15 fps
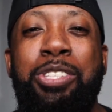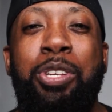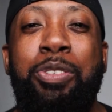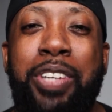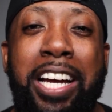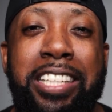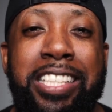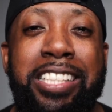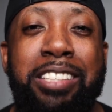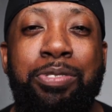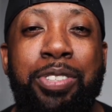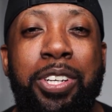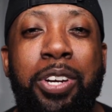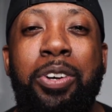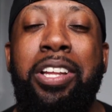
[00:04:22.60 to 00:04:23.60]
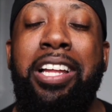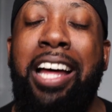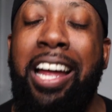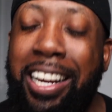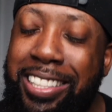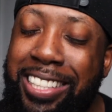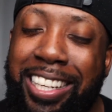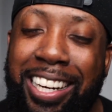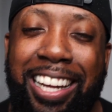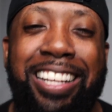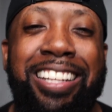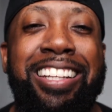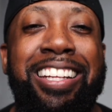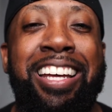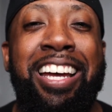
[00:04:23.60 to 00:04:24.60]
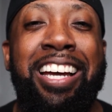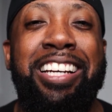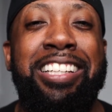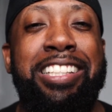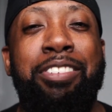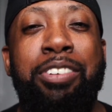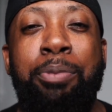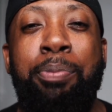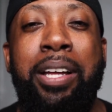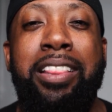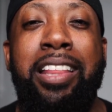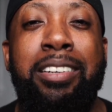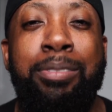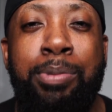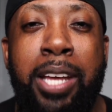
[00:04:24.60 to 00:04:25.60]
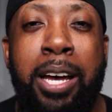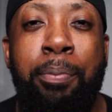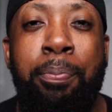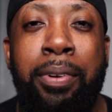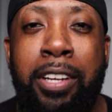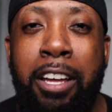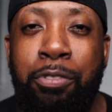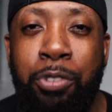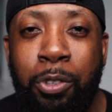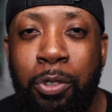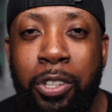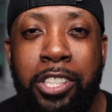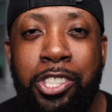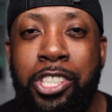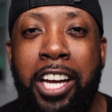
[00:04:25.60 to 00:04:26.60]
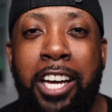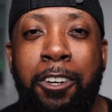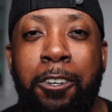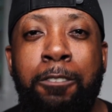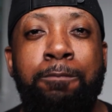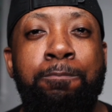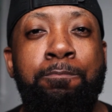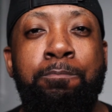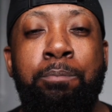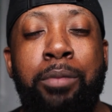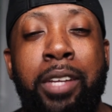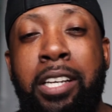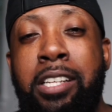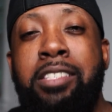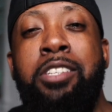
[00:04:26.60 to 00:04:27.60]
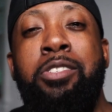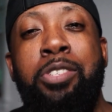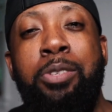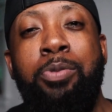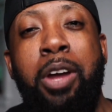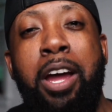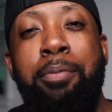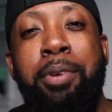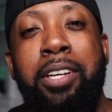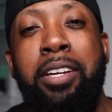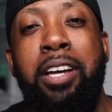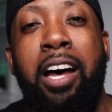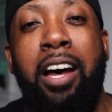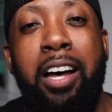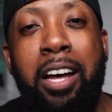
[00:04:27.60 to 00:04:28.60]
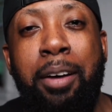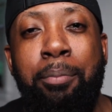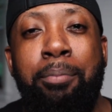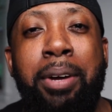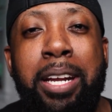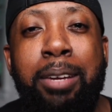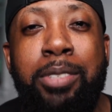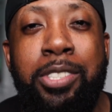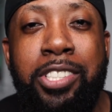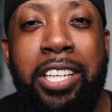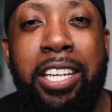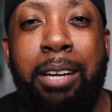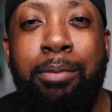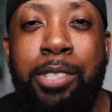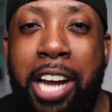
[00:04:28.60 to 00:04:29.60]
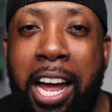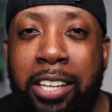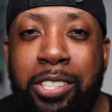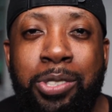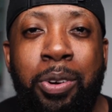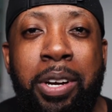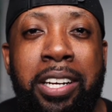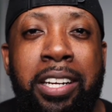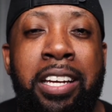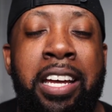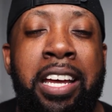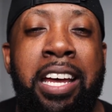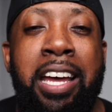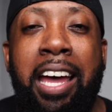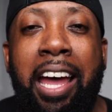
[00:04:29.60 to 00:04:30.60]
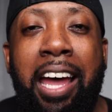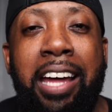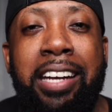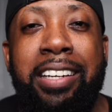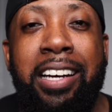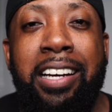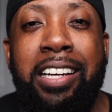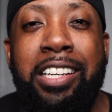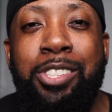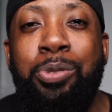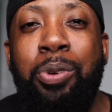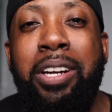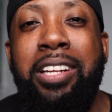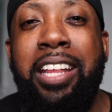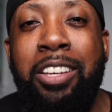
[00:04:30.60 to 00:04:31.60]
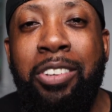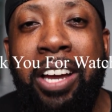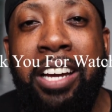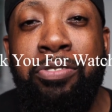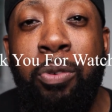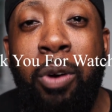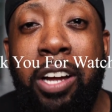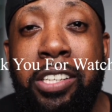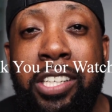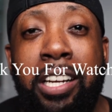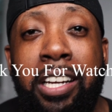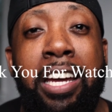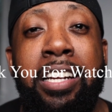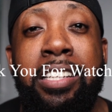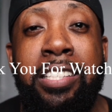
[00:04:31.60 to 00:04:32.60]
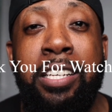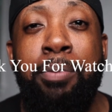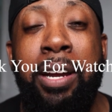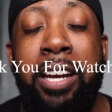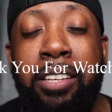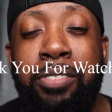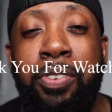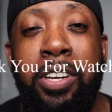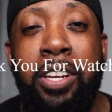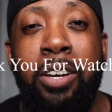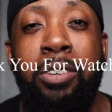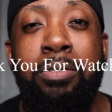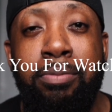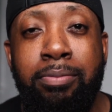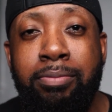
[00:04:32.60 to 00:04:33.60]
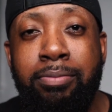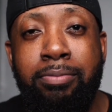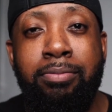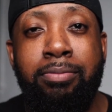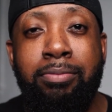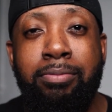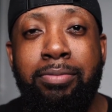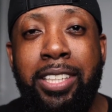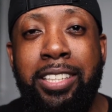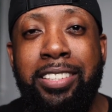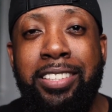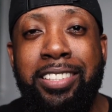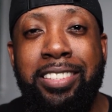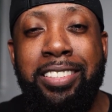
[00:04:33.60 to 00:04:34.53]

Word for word: so if you guys like this video, like I said again, give it a big thumbs up. If you're new to this channel, consider subscribing. Um, my name is Gene. I'm Jack's twin, and I uh, just want to thank you guys for watching. And until my next video, peace.